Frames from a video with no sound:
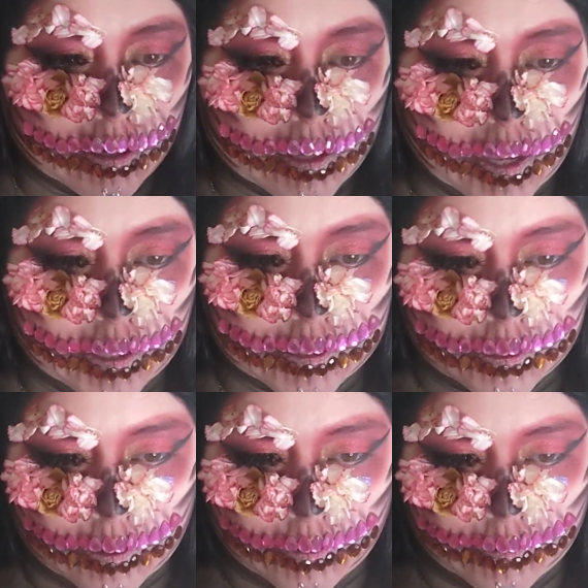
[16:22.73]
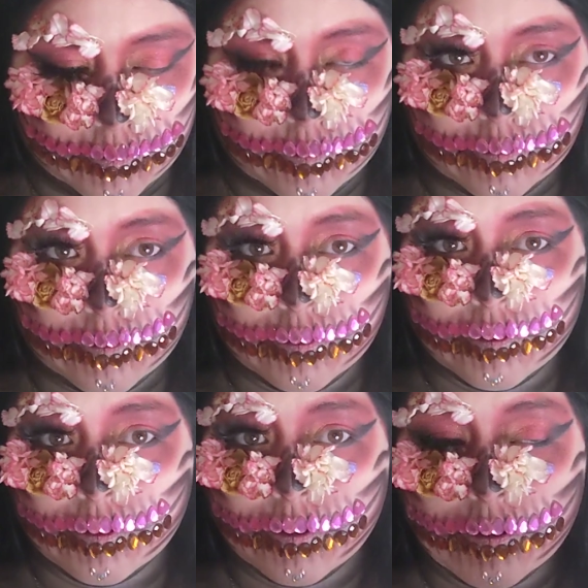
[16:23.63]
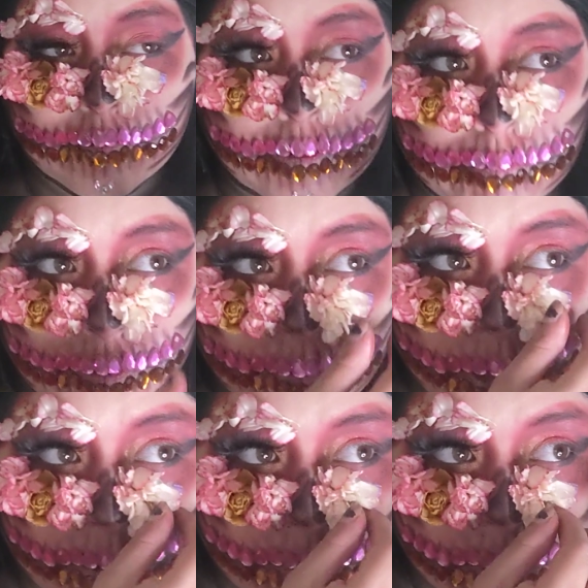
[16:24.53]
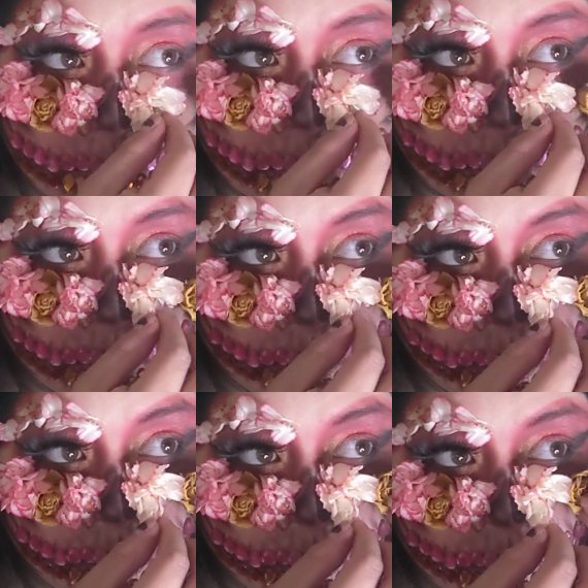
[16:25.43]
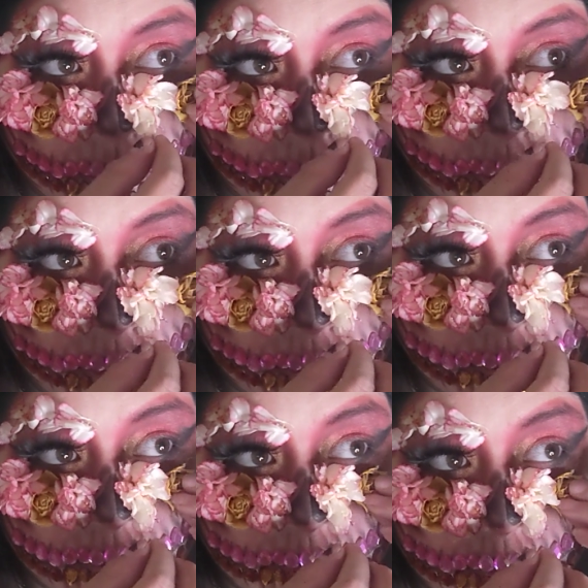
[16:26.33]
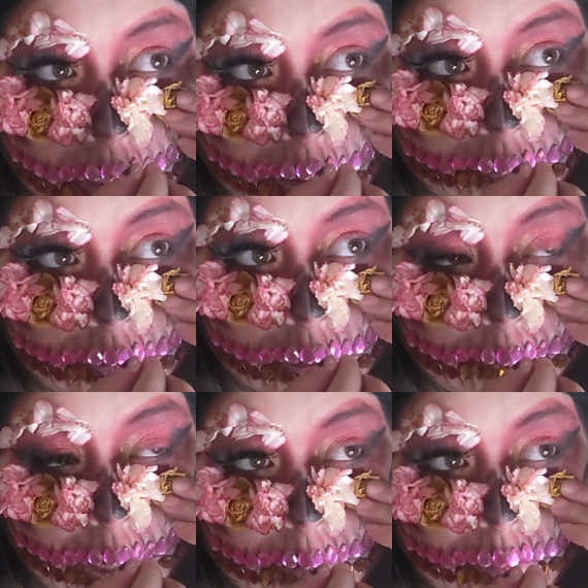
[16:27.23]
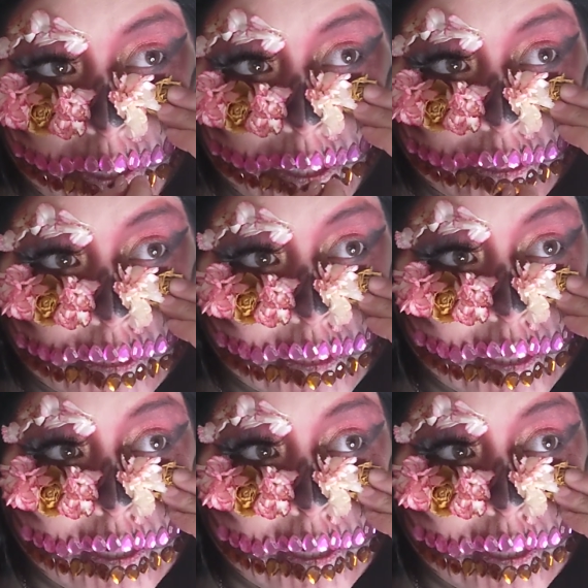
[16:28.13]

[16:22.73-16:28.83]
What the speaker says: Okay, so from the rose, I'm going to go ahead and trim off the back part